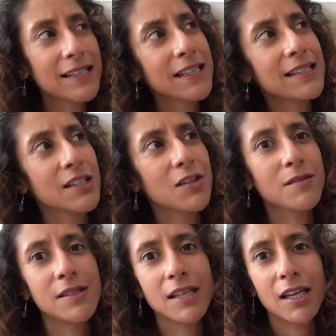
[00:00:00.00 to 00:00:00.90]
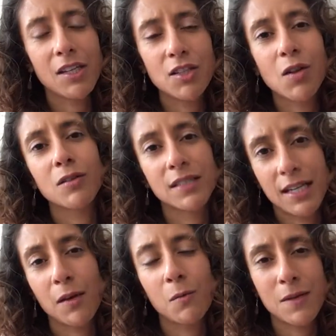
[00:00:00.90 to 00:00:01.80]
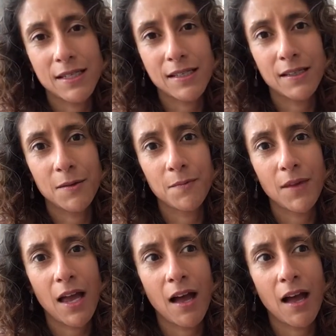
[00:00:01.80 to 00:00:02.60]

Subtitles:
is using Toltec wisdom.